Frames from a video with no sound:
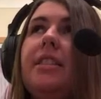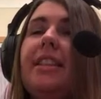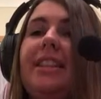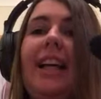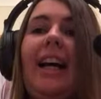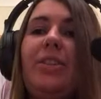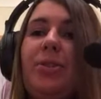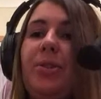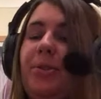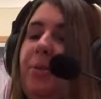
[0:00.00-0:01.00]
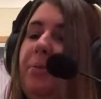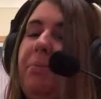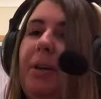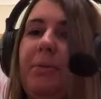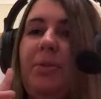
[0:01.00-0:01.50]
See, I struggle to
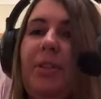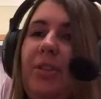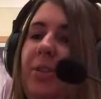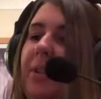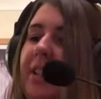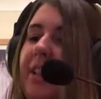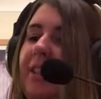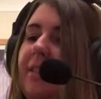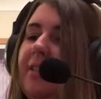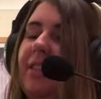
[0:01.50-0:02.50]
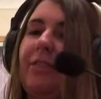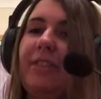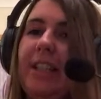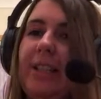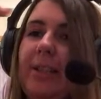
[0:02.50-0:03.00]
pick between the two. I said, I
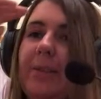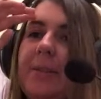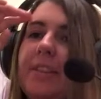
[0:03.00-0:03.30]
really do.